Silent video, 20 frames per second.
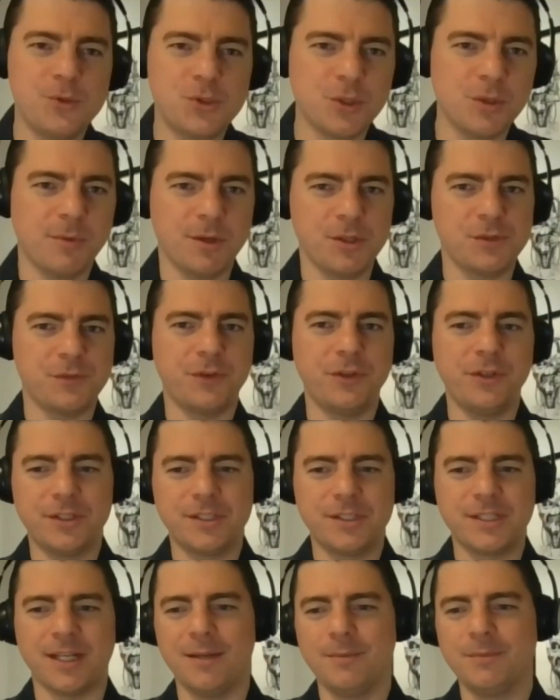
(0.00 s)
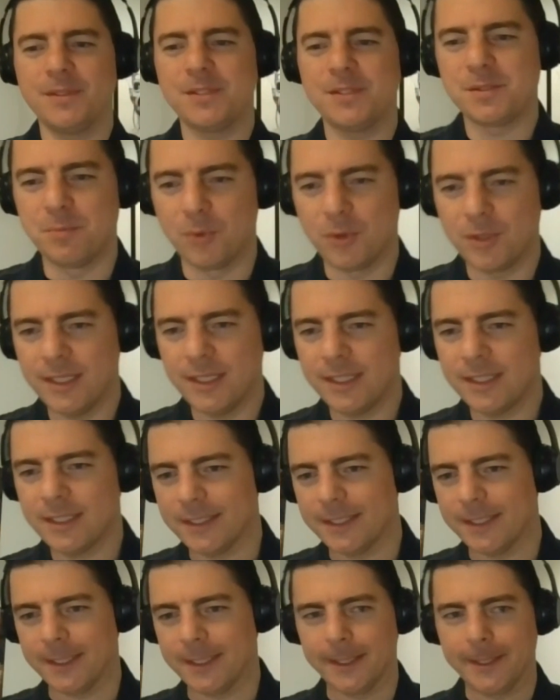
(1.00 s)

you so much for your time this morning.